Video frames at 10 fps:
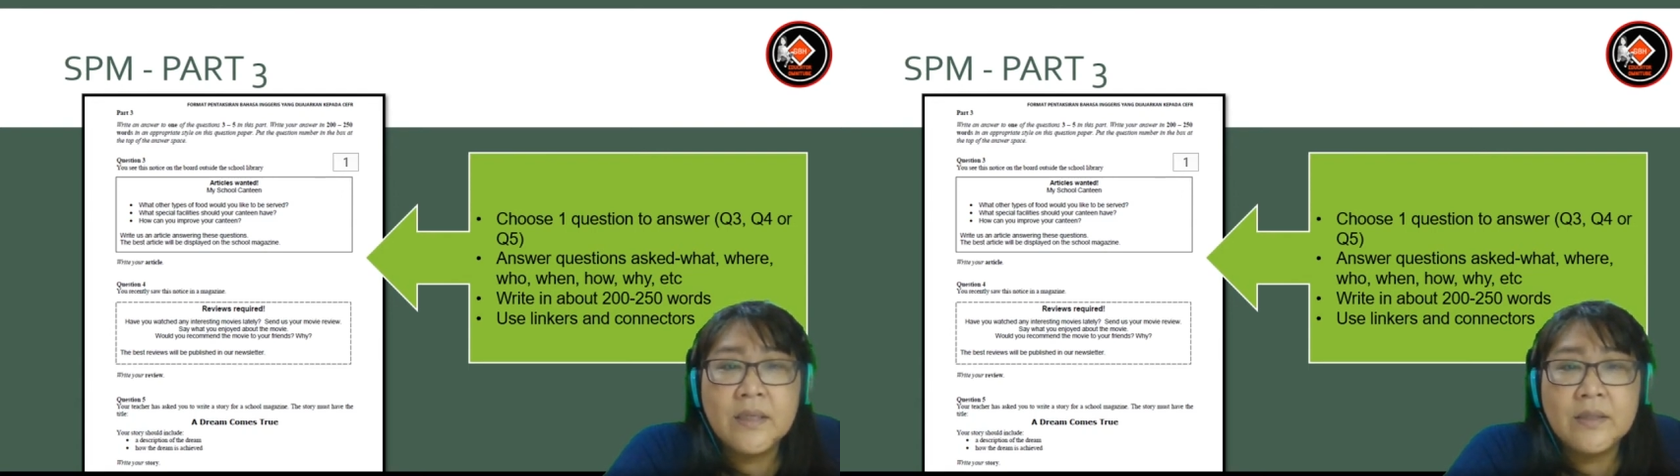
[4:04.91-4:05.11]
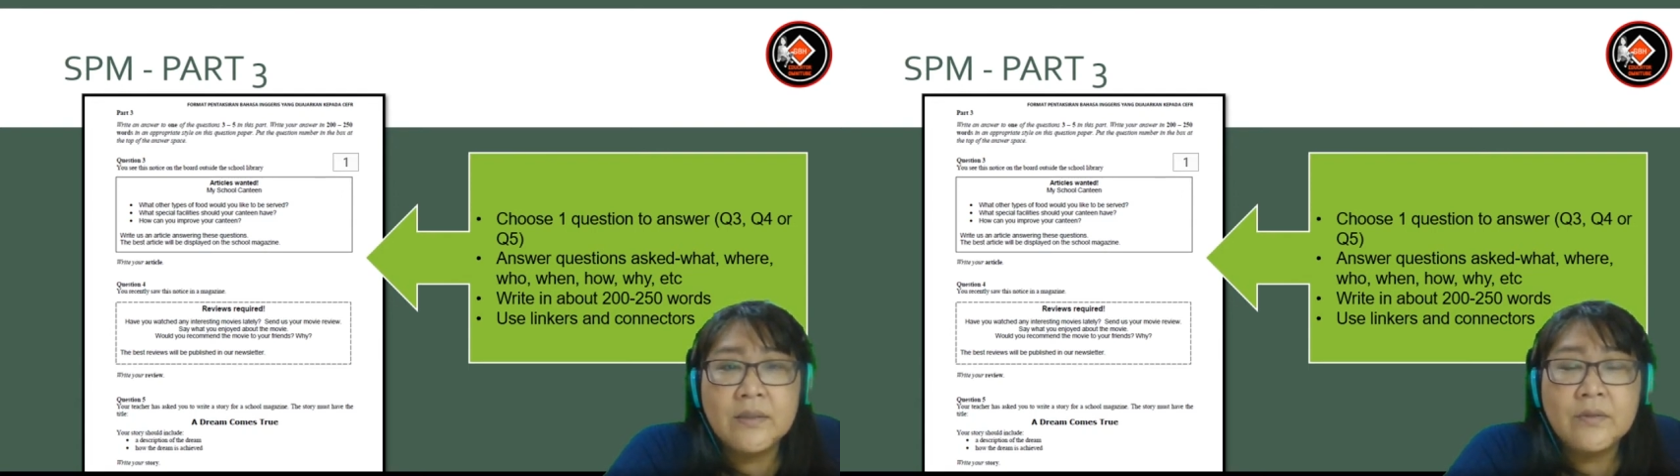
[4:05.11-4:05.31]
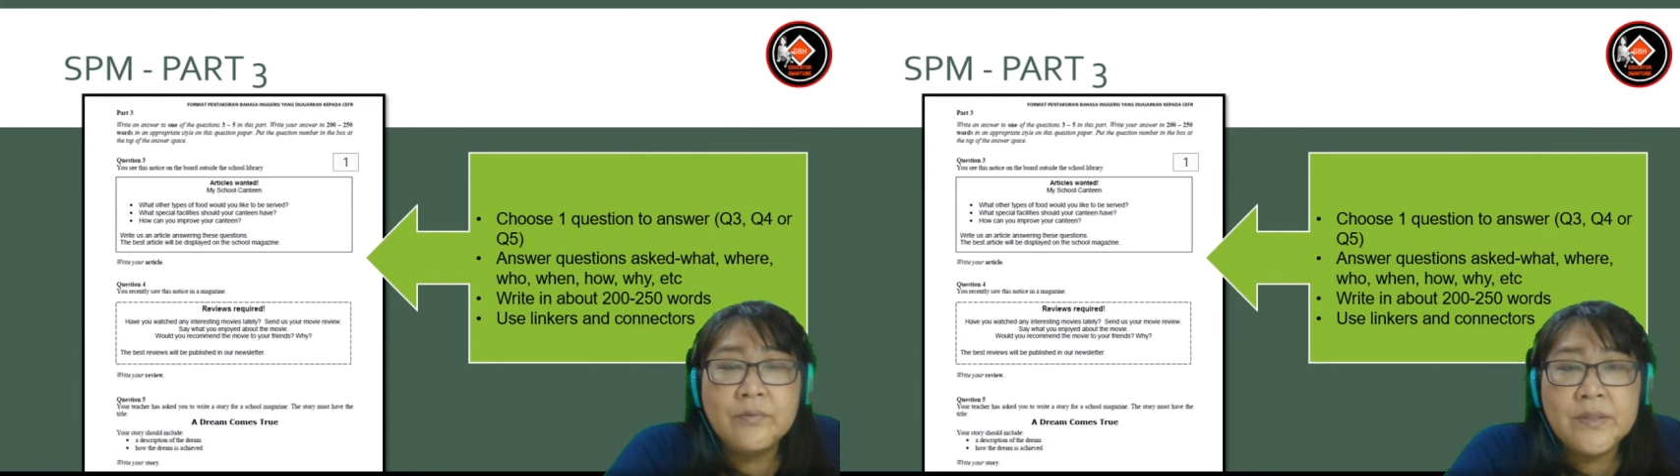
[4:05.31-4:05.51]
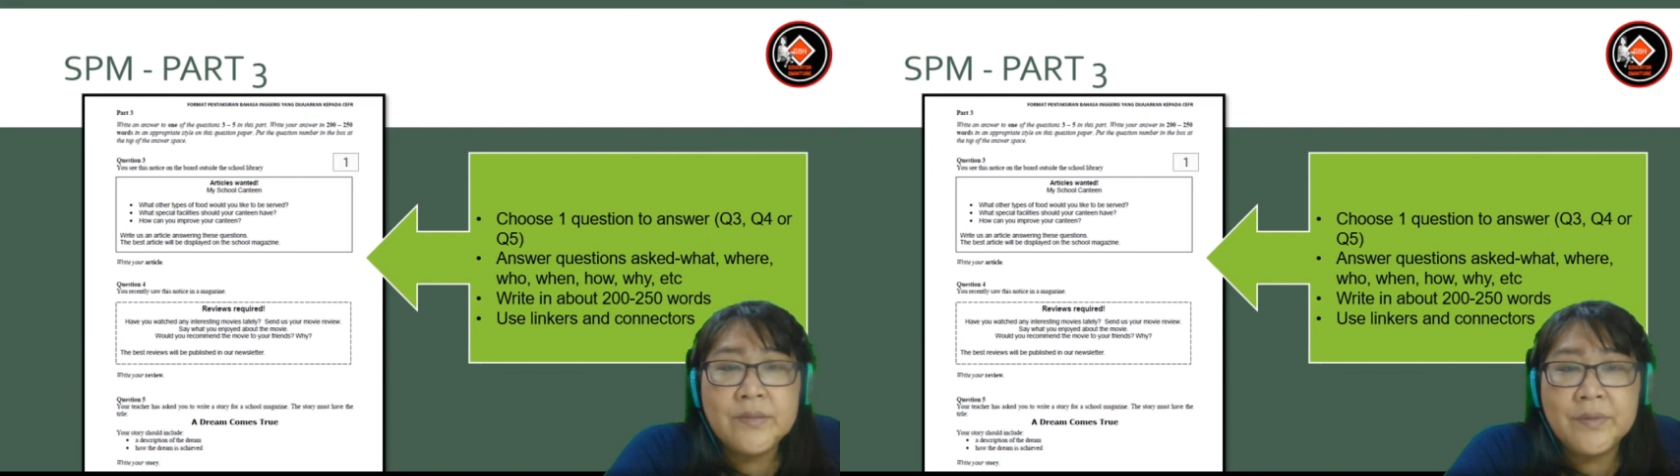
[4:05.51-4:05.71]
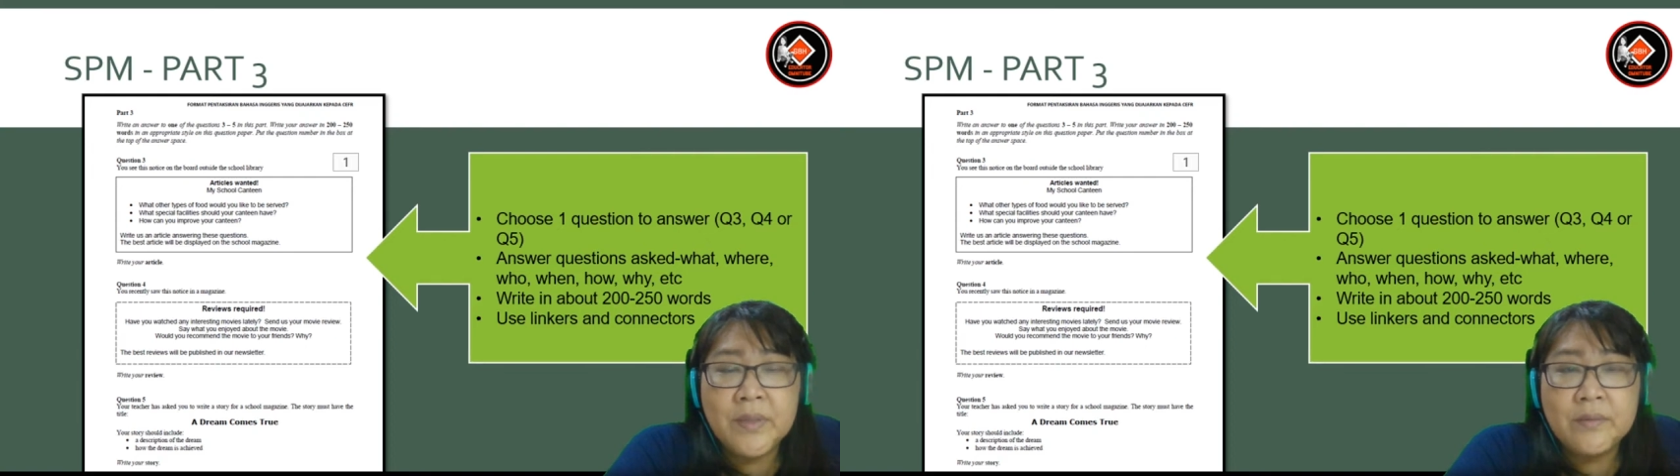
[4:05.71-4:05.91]
and
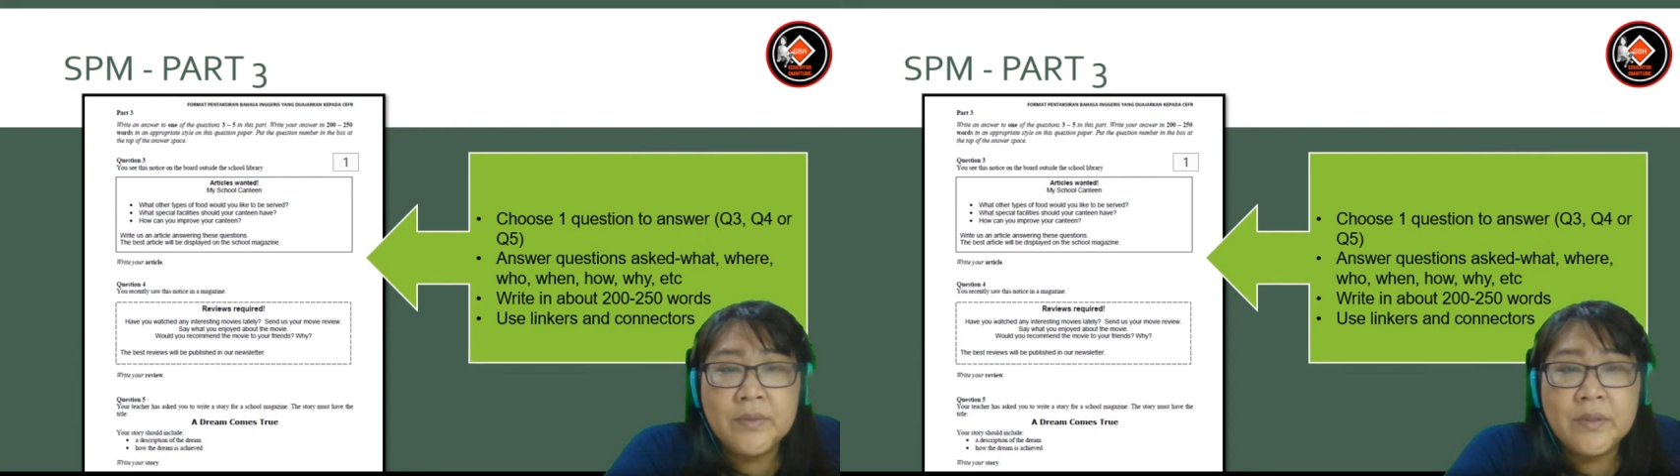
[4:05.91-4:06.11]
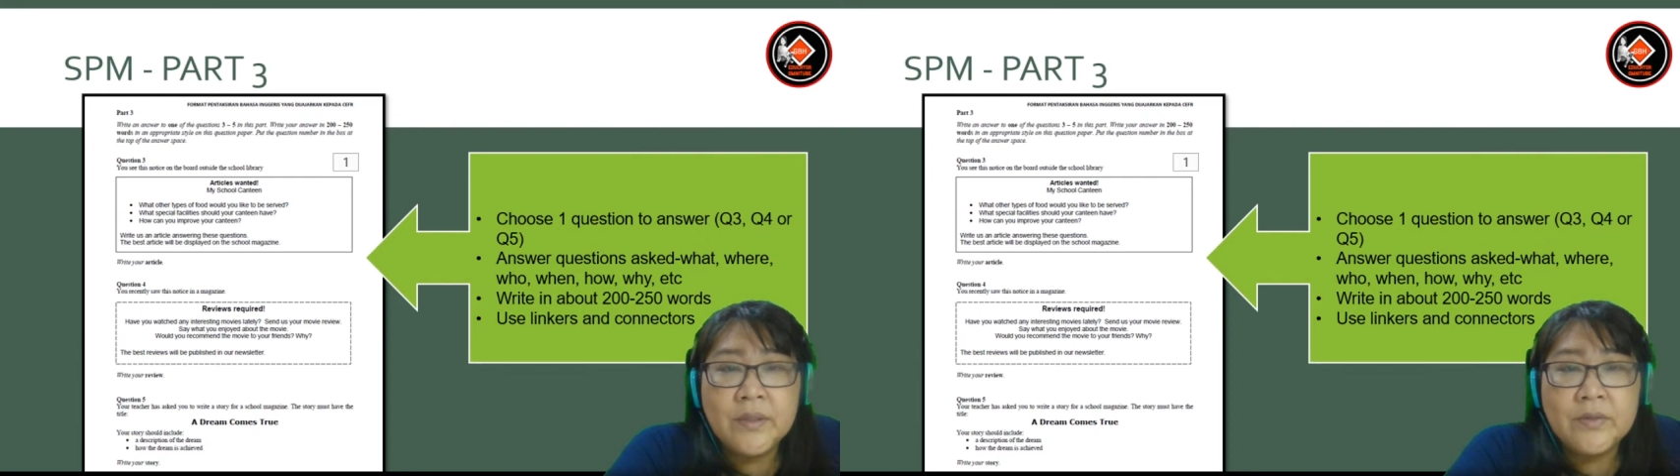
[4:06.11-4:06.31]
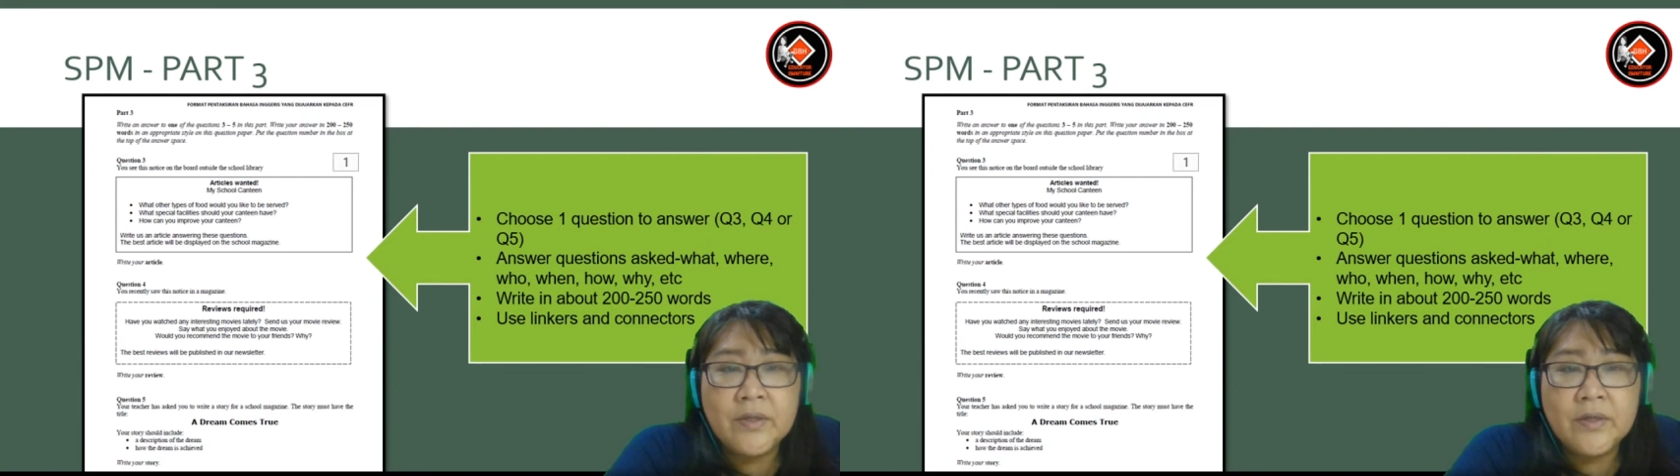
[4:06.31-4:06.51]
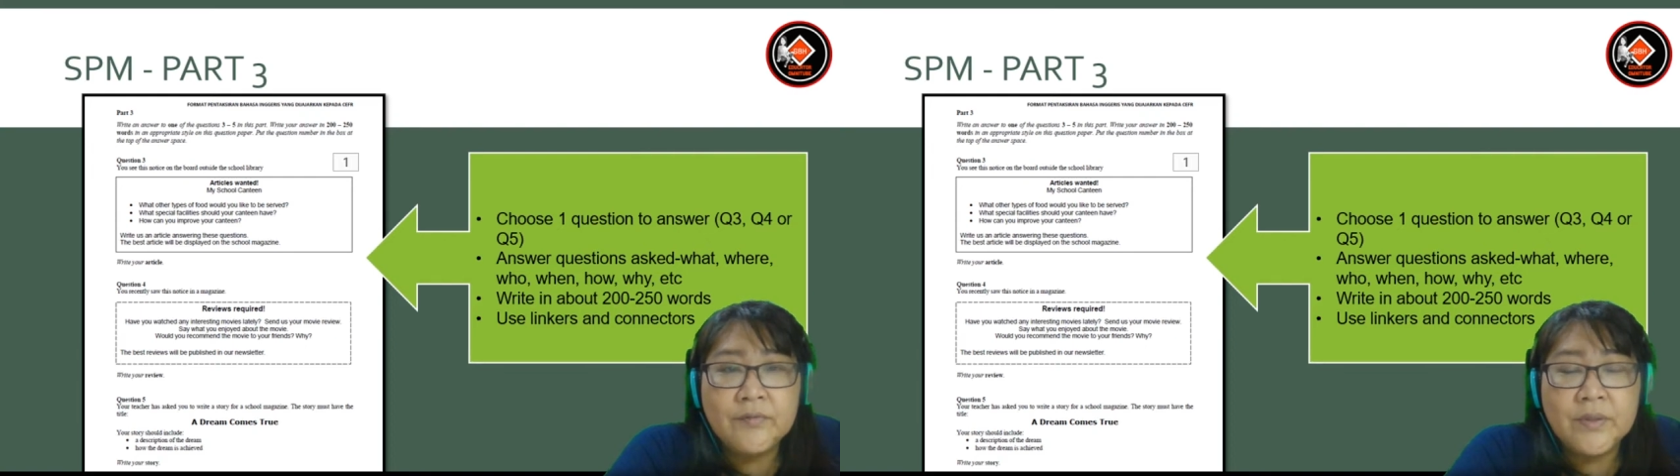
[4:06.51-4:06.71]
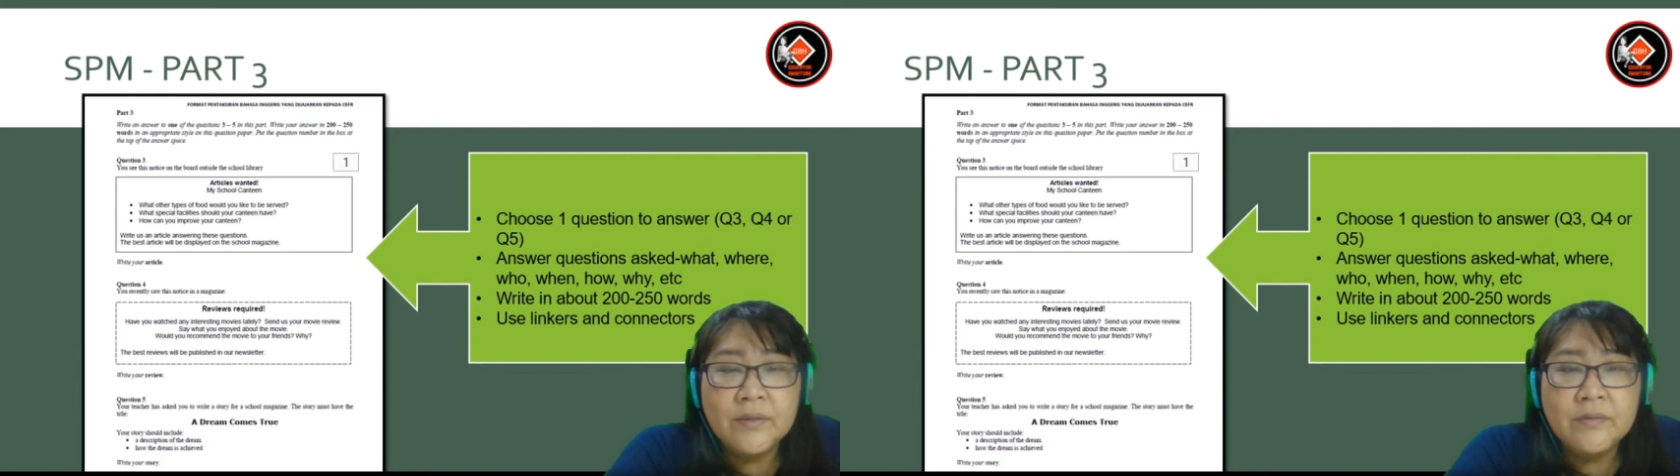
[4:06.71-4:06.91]
always remember you have
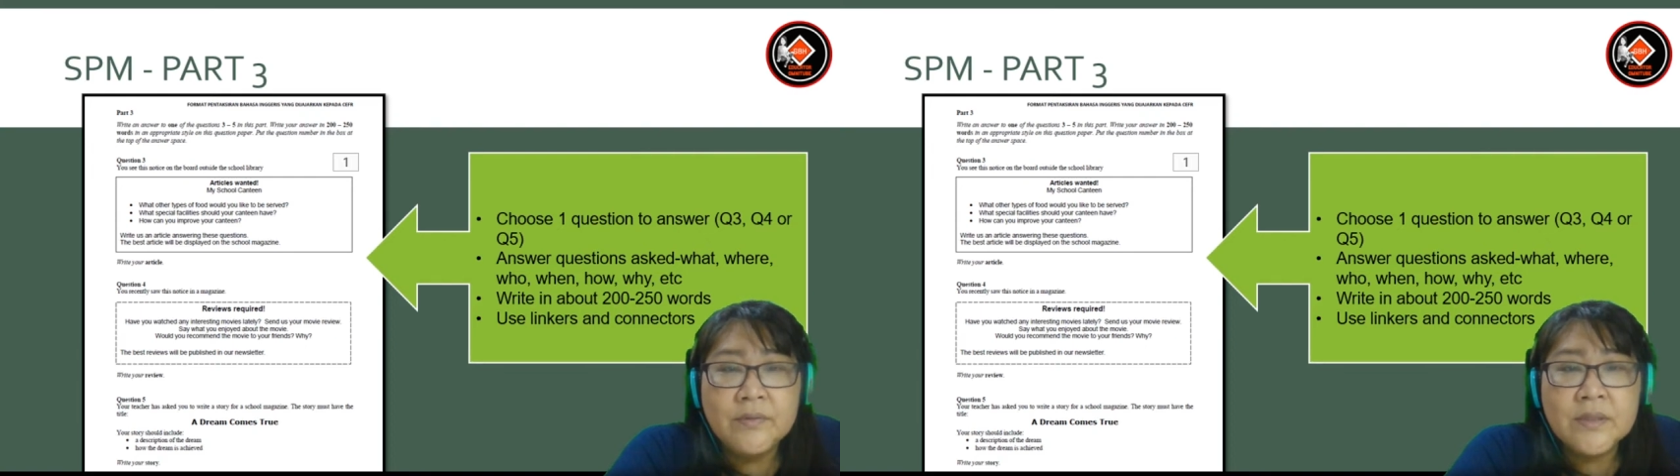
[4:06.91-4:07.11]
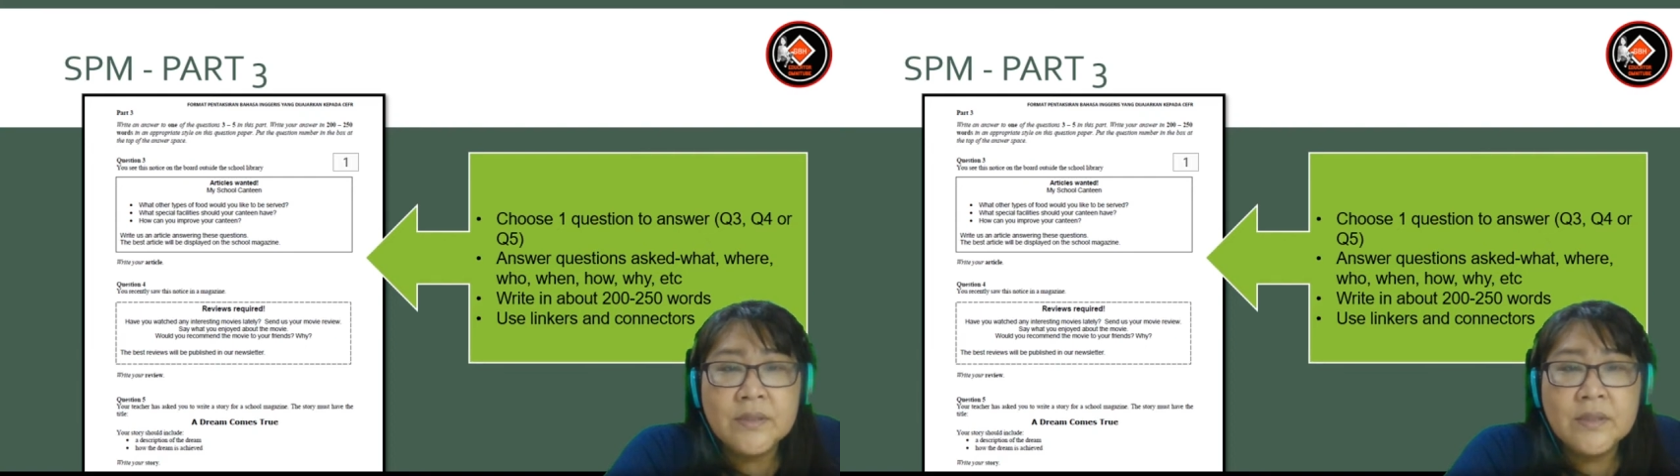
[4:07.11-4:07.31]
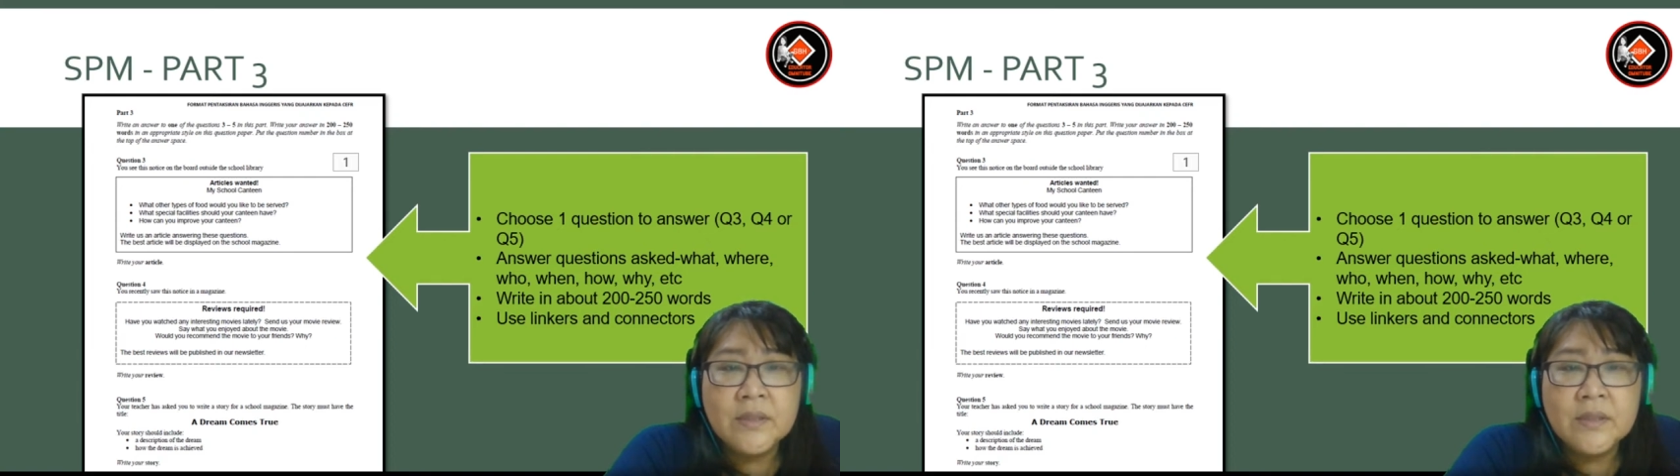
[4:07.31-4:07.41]
to use